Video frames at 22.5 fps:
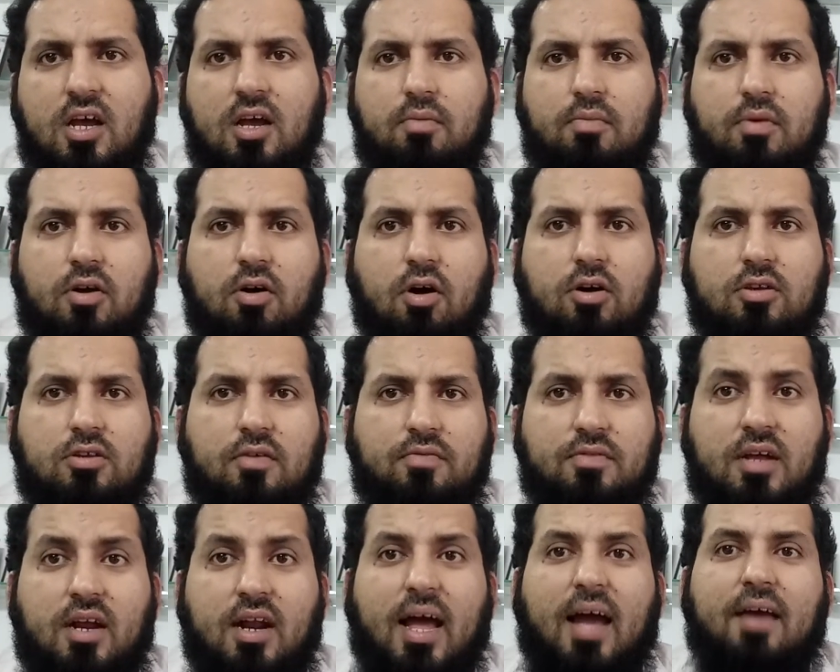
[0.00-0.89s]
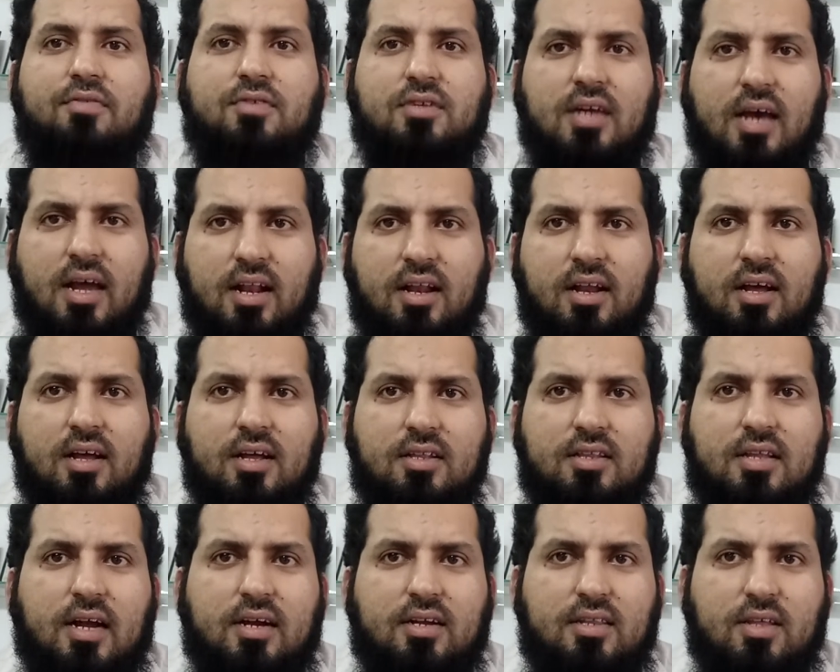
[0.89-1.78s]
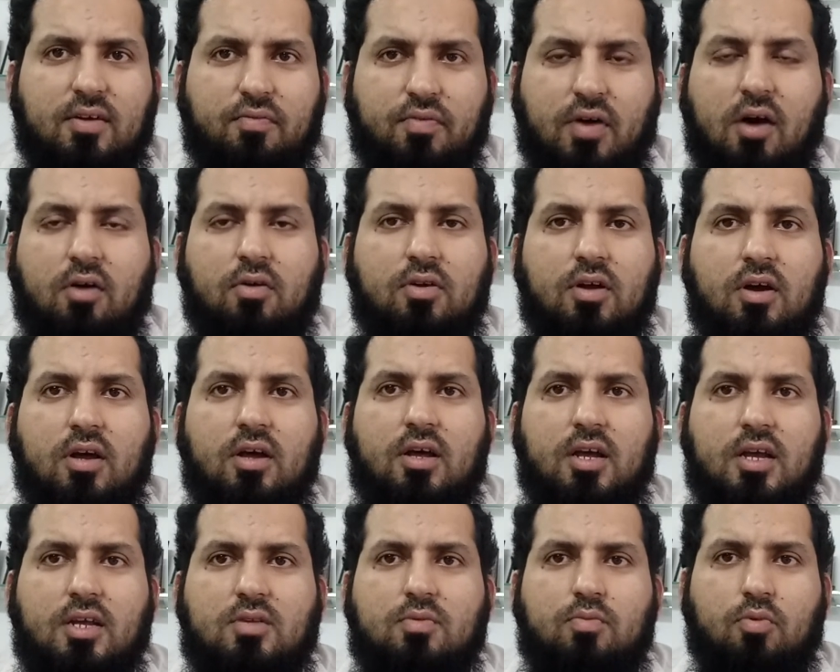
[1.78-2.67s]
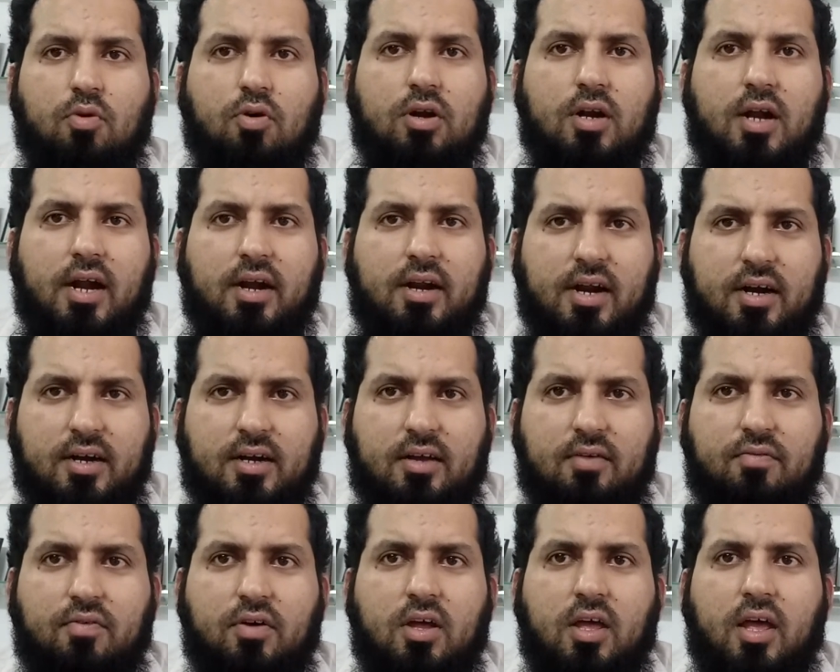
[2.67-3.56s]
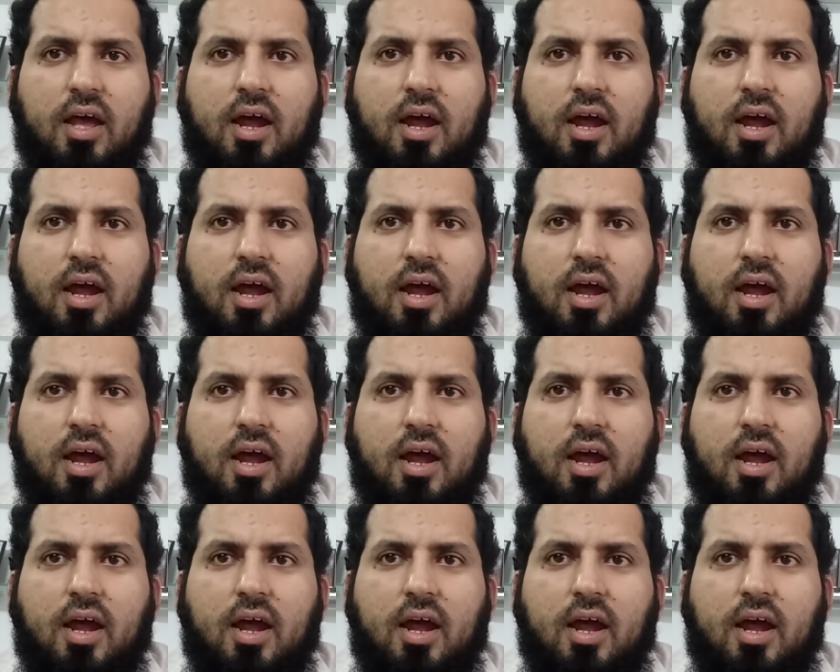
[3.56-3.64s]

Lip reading: because of the lifestyle that they found is more attractive